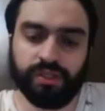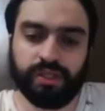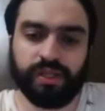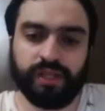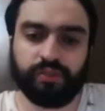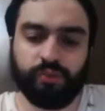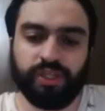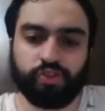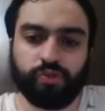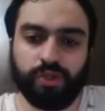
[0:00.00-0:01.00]
and queen
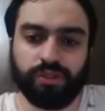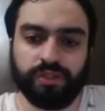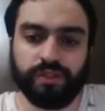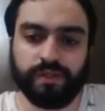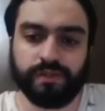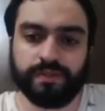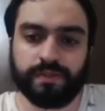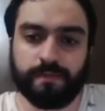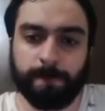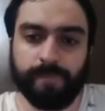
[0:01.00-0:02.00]
h1 is
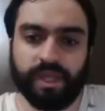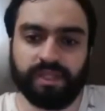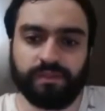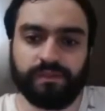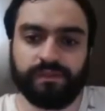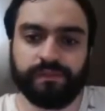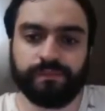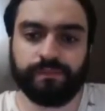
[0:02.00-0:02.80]
mate.